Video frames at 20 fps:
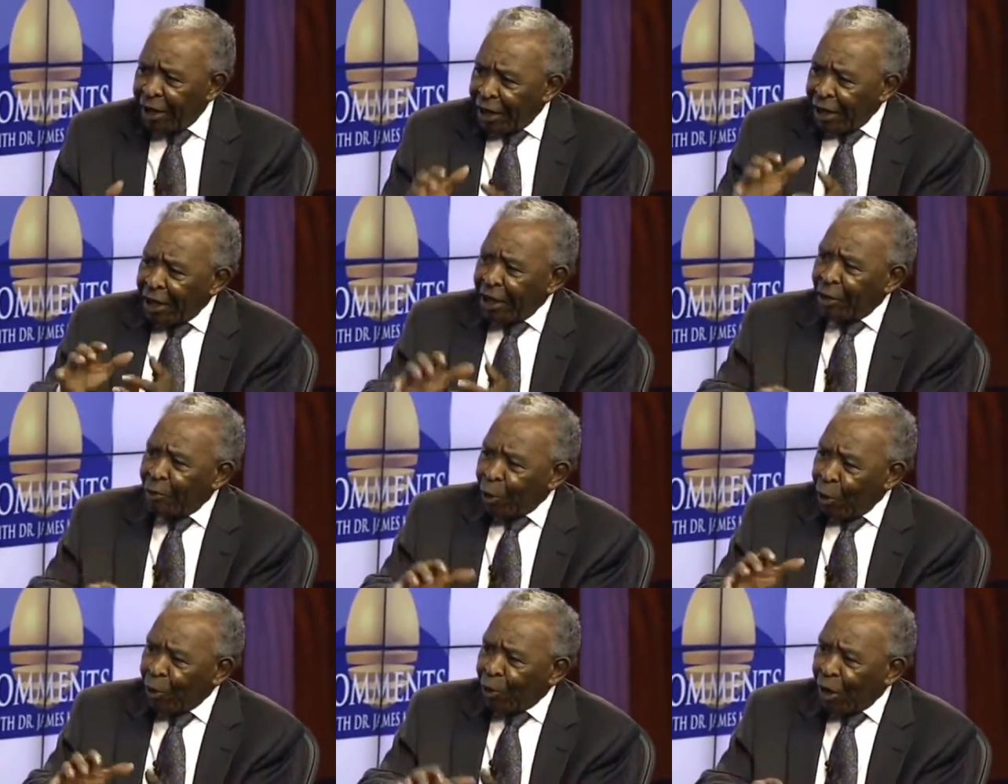he
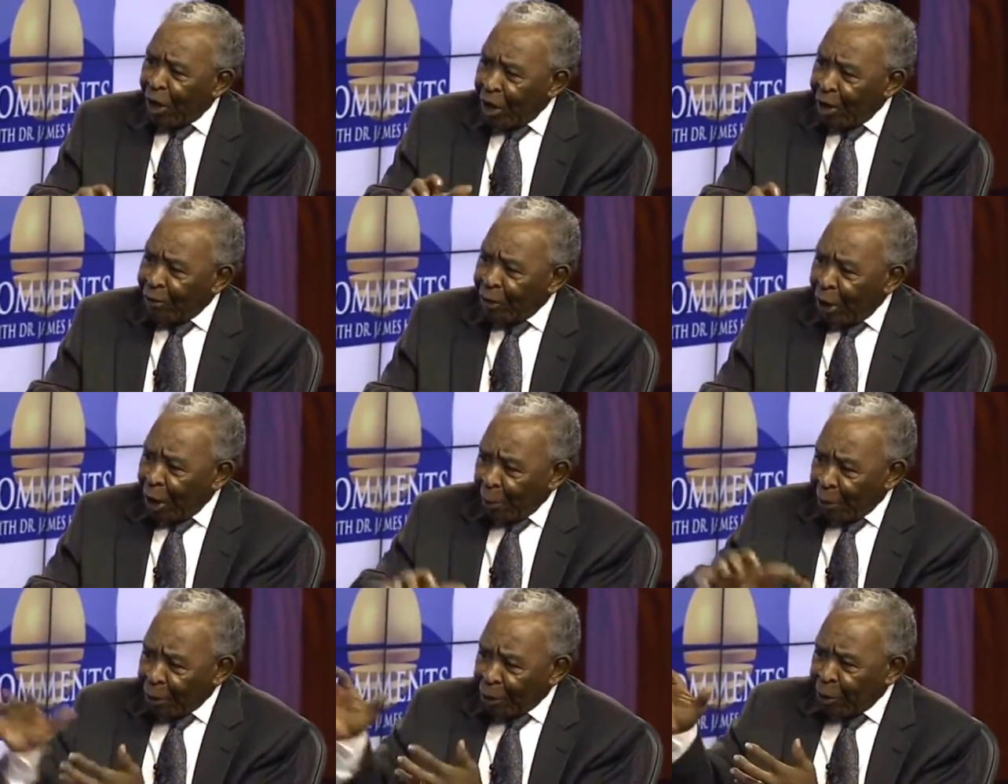won't have an
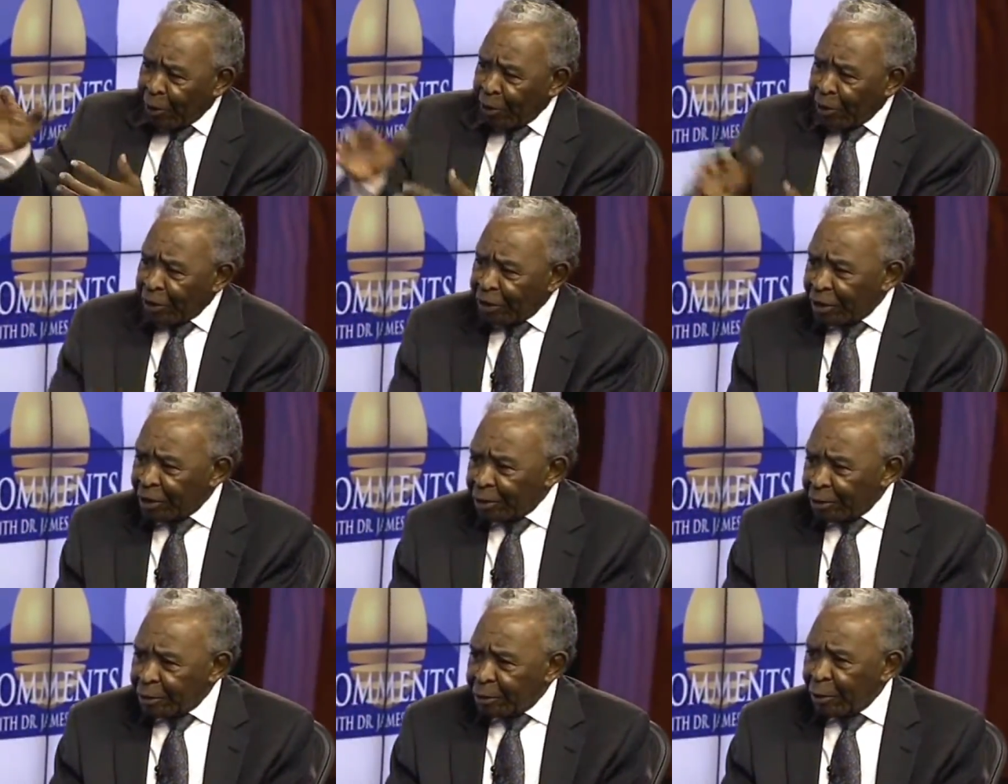
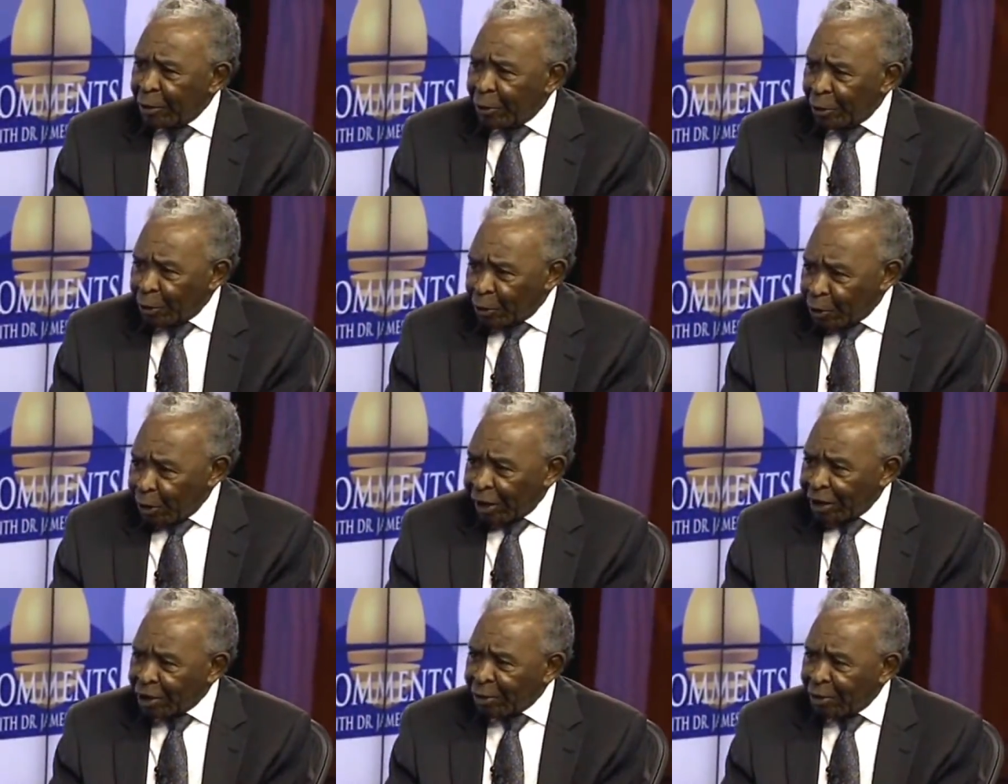opportunity to
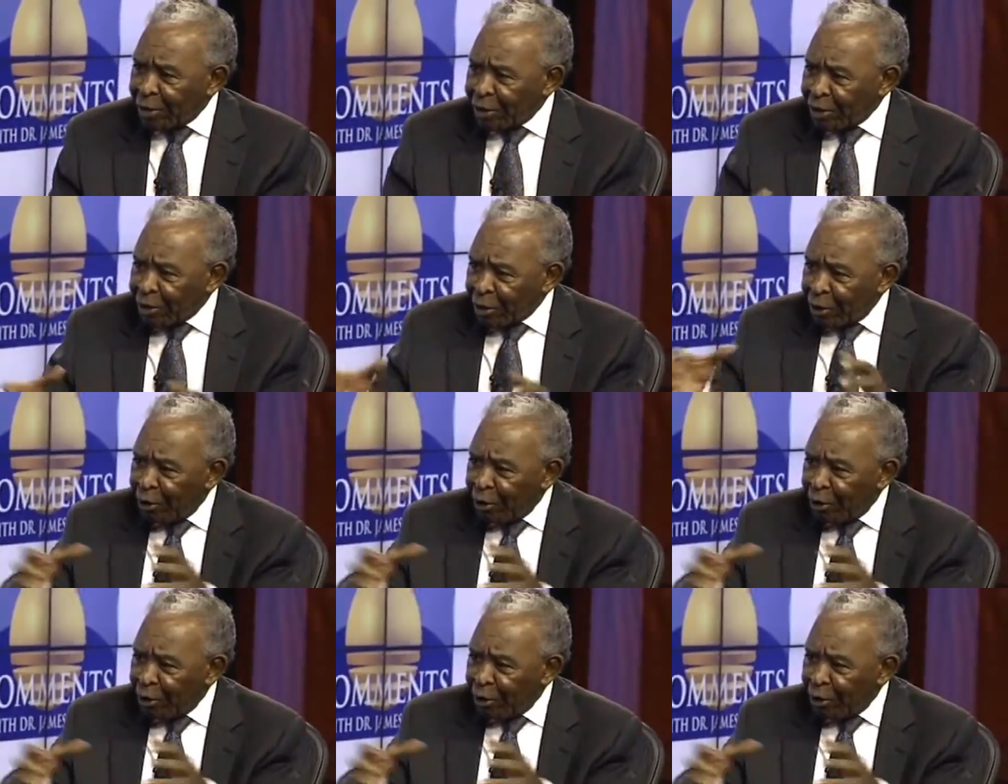progress. But as yes.